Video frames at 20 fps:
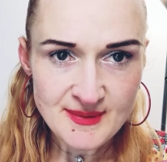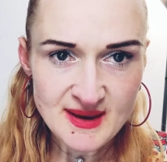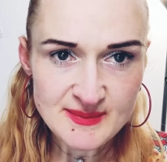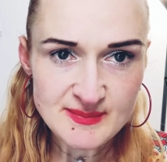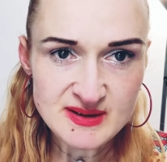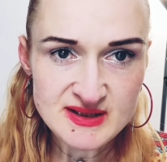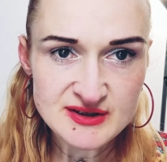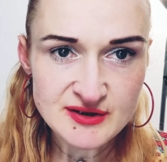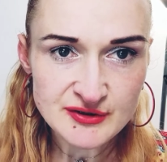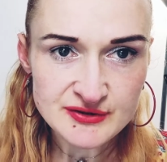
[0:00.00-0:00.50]

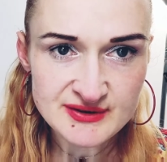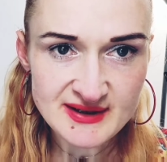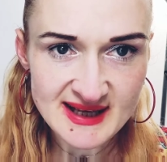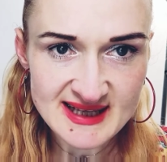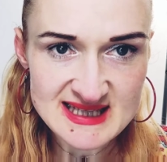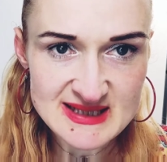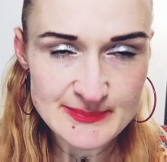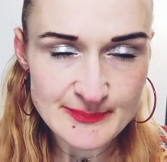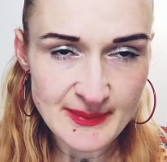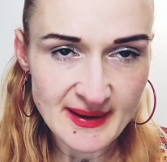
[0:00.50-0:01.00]
Maybe don't
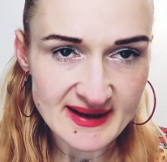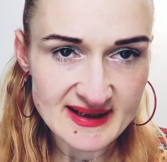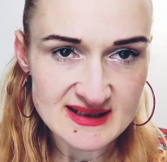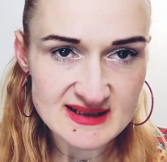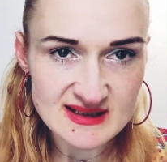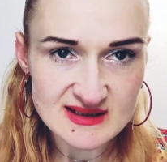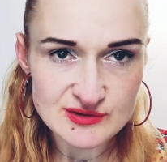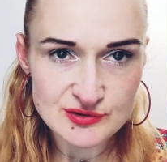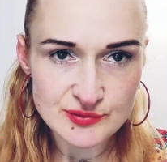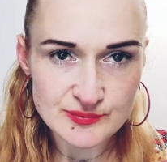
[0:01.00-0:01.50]

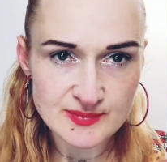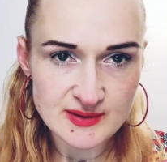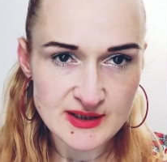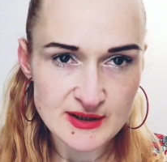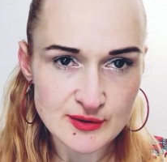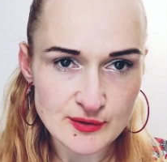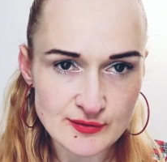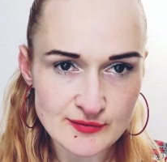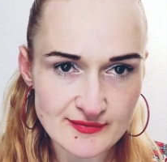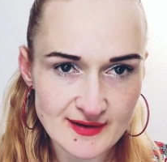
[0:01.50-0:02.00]
expect it to be
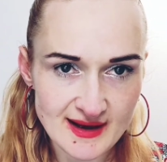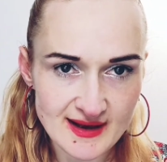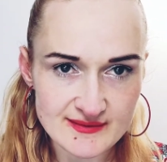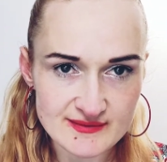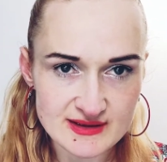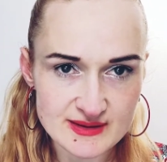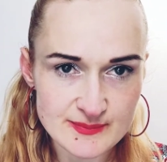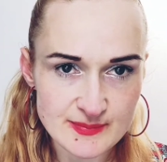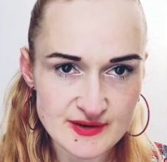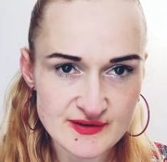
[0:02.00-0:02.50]
your
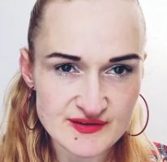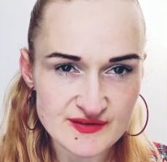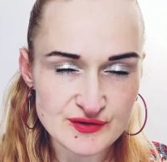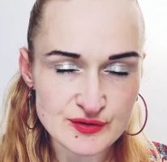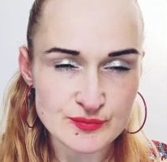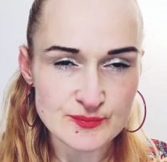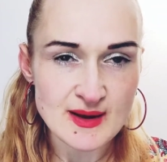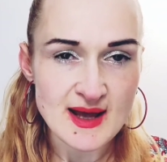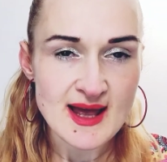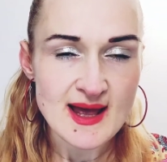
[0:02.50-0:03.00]
favorite
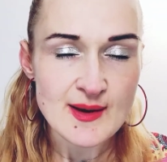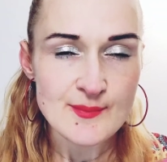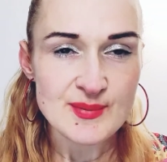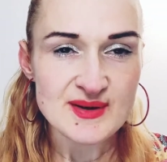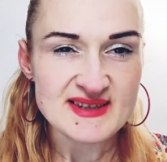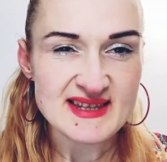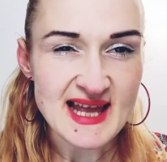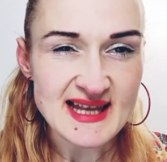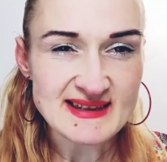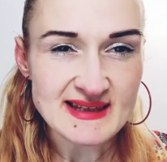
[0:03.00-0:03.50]
perfume,
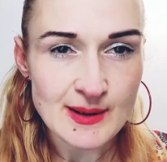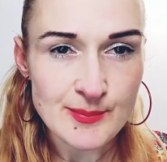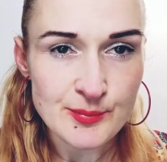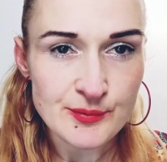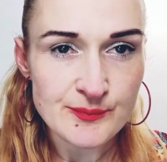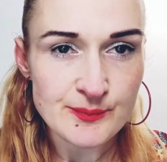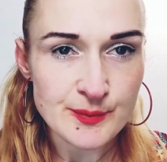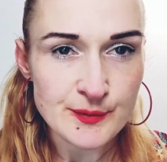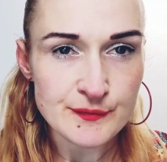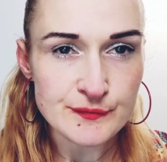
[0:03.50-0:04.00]
but that type
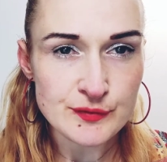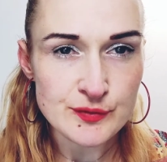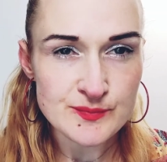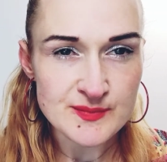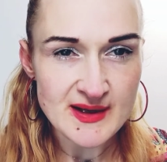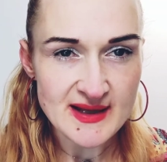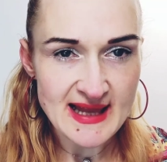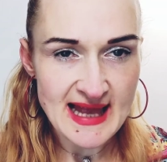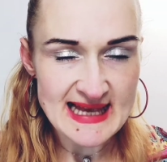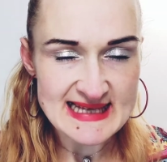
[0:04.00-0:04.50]
of
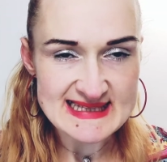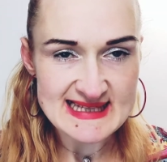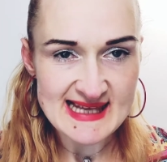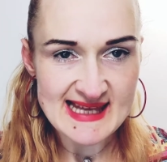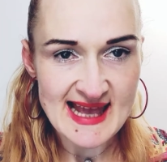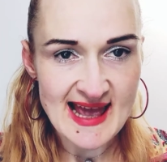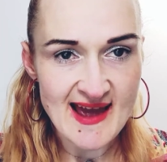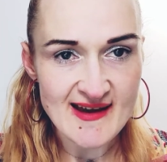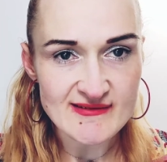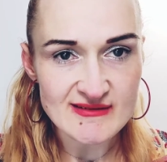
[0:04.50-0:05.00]
perfume that has a
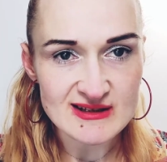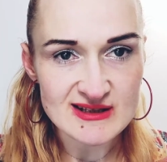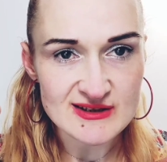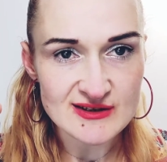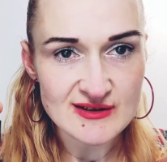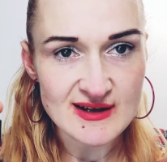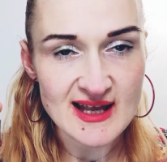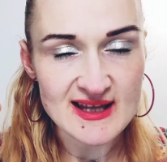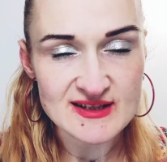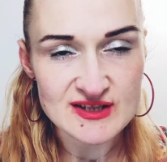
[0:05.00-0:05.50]

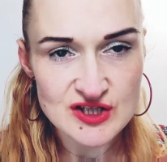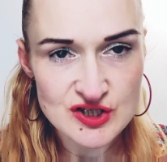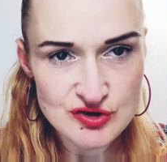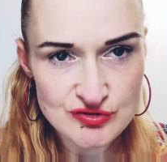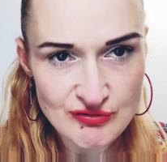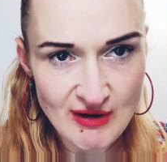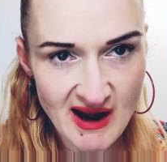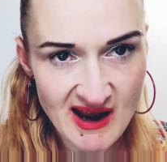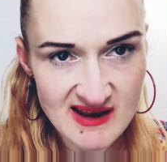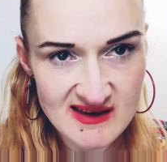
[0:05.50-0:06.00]
character and
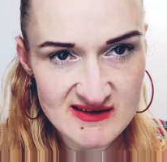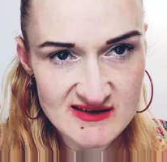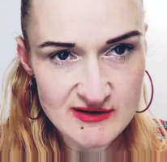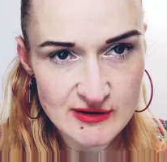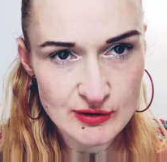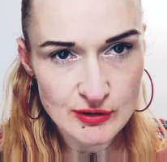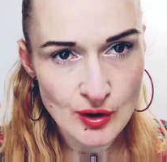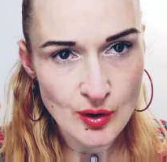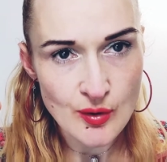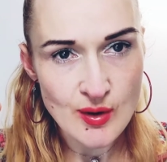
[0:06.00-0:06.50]
strength,